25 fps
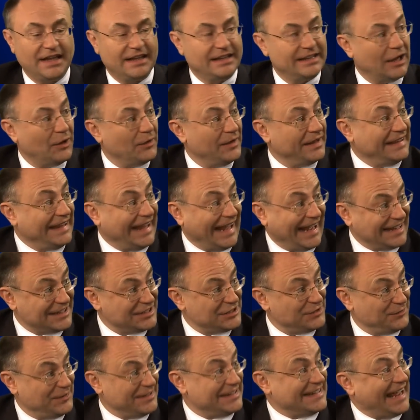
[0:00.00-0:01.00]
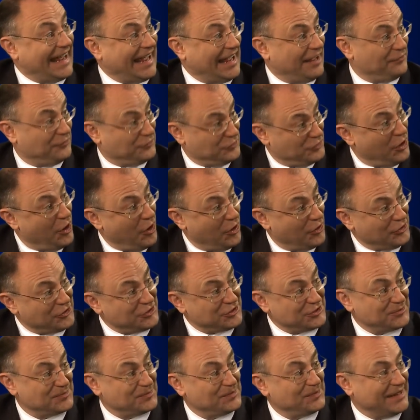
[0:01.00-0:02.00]
Now, in the adjuvant, I have
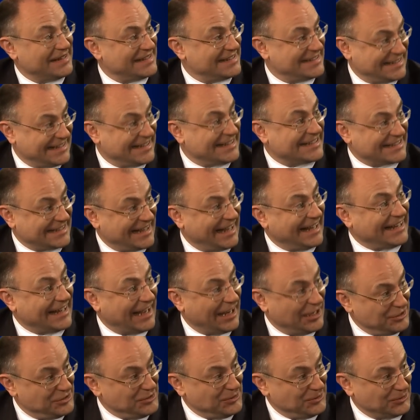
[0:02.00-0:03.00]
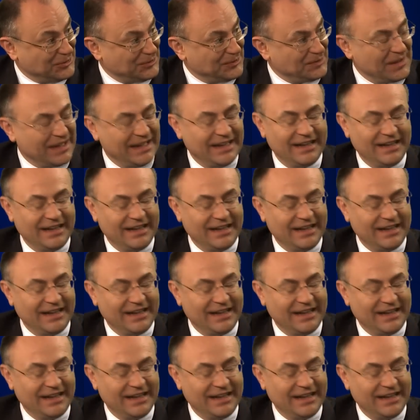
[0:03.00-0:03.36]
not, but since then I do.